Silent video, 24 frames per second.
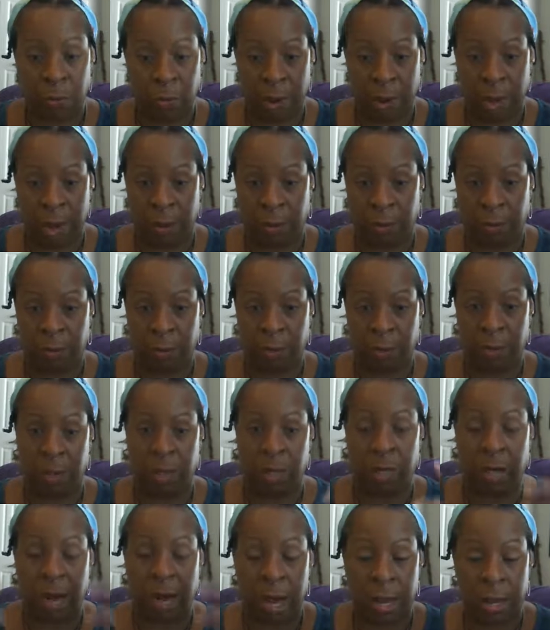realms,
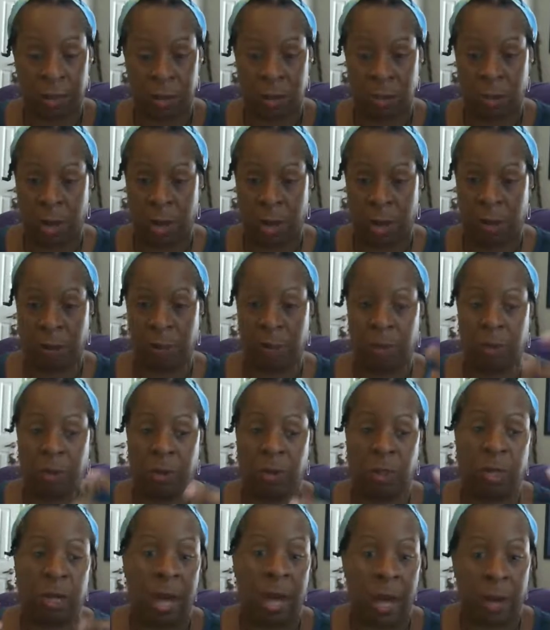the goddess realm,
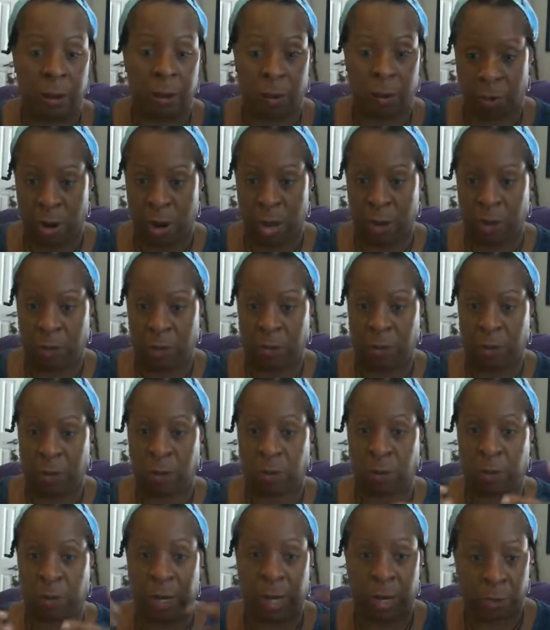the god realm, the
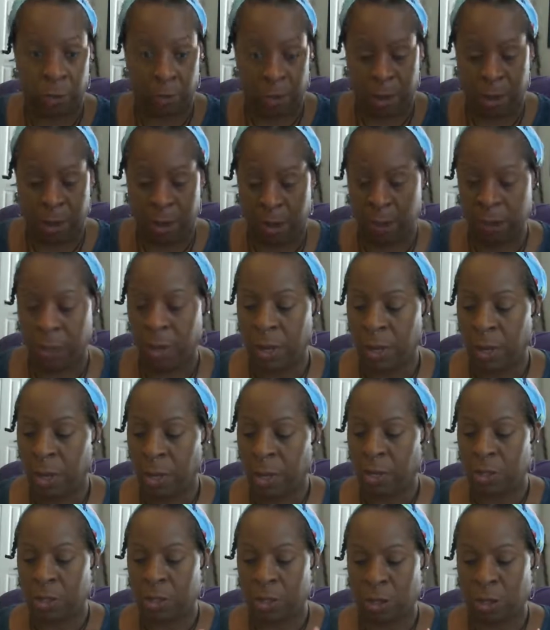creator realm.
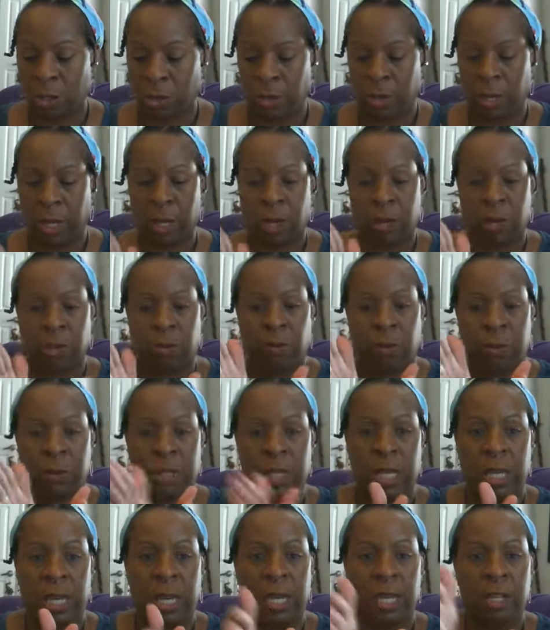So it goes from
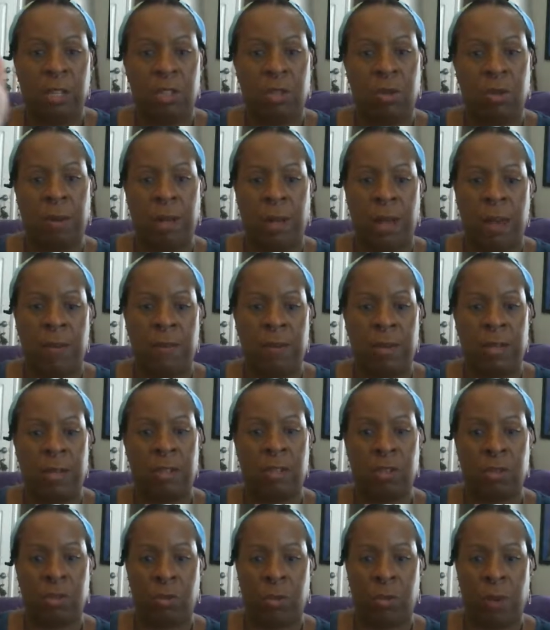10 to
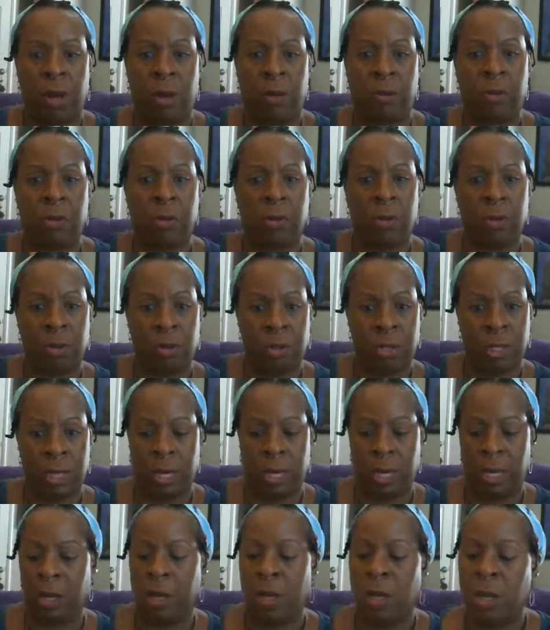11 to 12 to
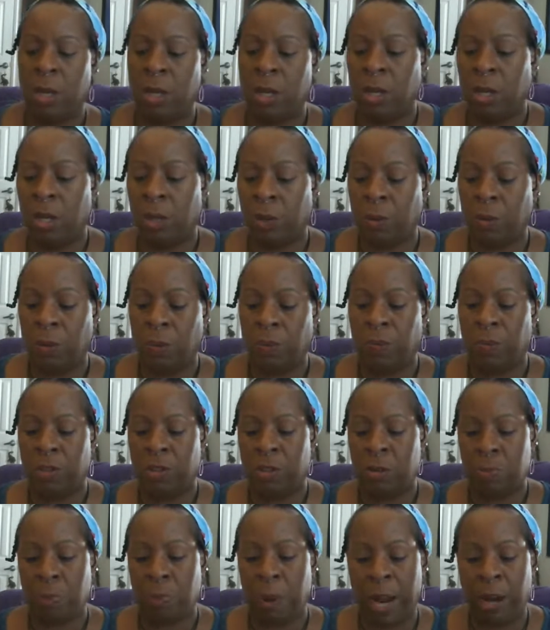13.
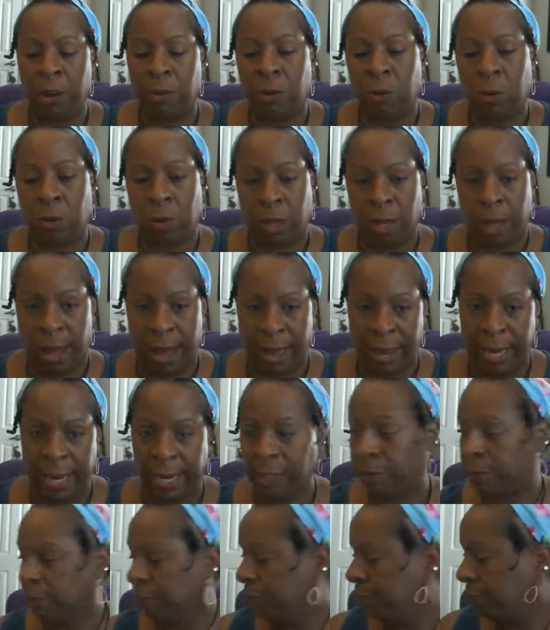Spiral
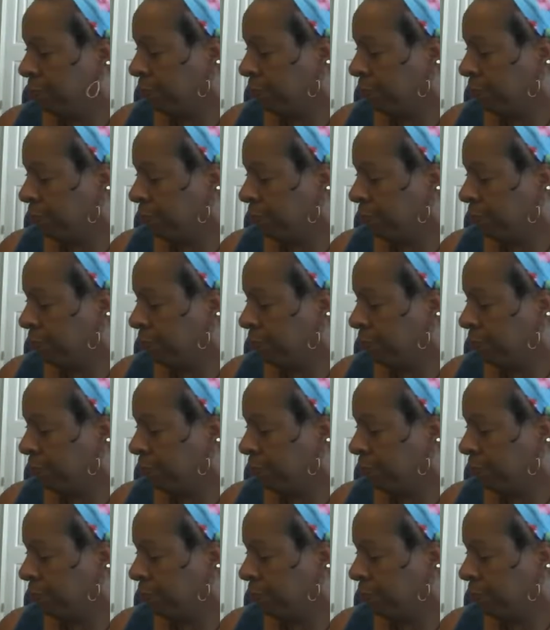light